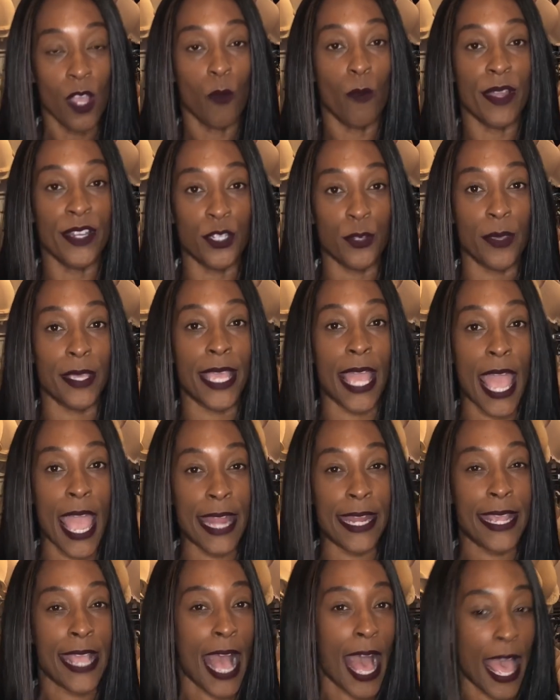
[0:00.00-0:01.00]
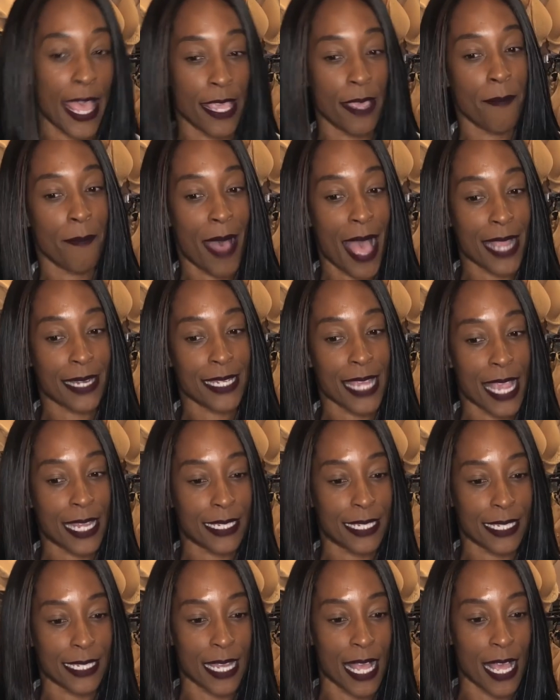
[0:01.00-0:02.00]
when doing any high impact
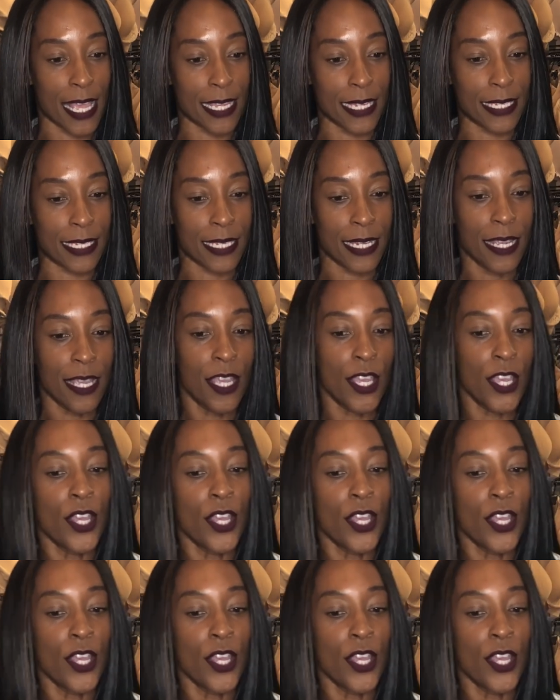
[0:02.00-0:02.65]
exercise.